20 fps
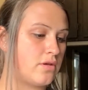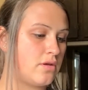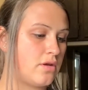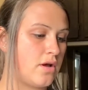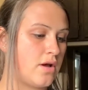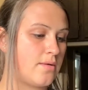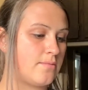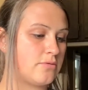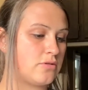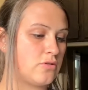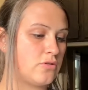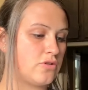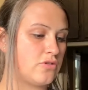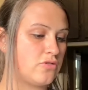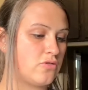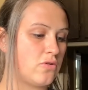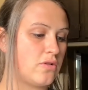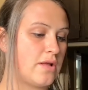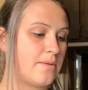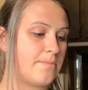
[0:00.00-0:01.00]
Um, so this
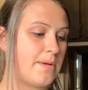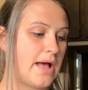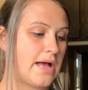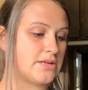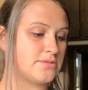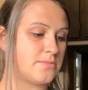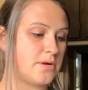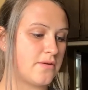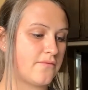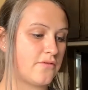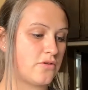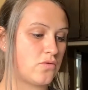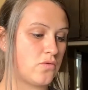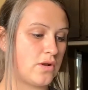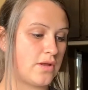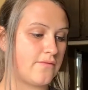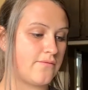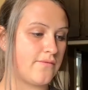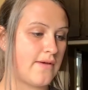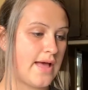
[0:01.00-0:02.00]
sold on Poshmark for
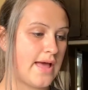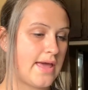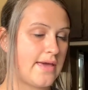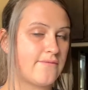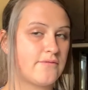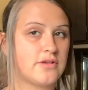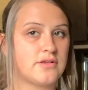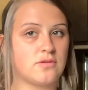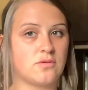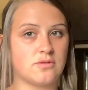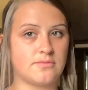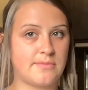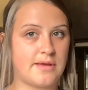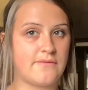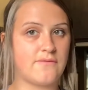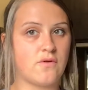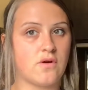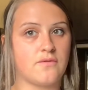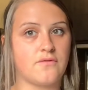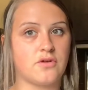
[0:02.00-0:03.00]
twenty-five dollars because it was my
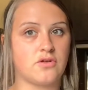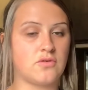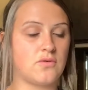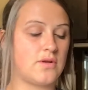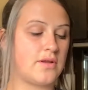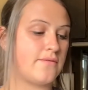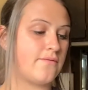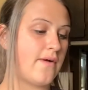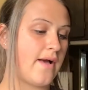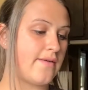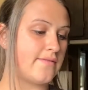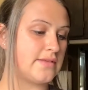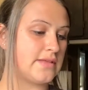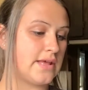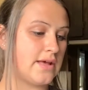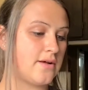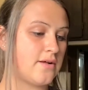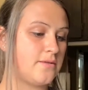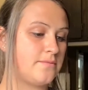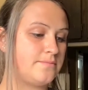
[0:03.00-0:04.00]
four for twenty-five
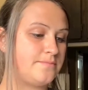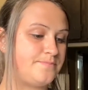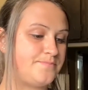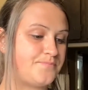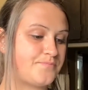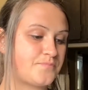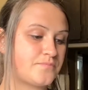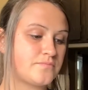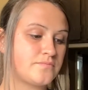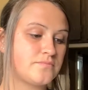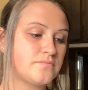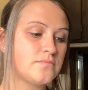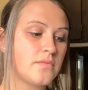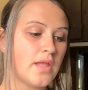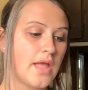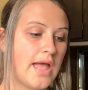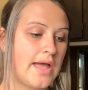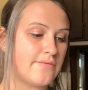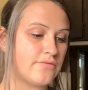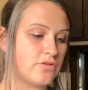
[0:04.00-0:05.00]
sale.
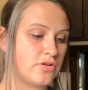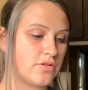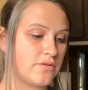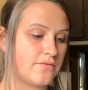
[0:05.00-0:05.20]
After the